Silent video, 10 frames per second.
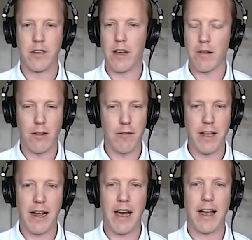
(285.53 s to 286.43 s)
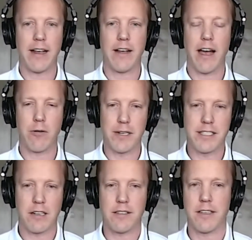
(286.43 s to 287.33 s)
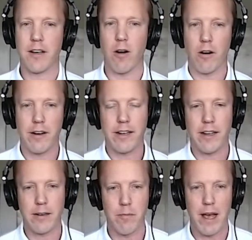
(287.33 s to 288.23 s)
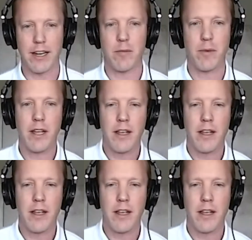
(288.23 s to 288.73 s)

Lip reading: I love AI. I reached out to Hikari and met him,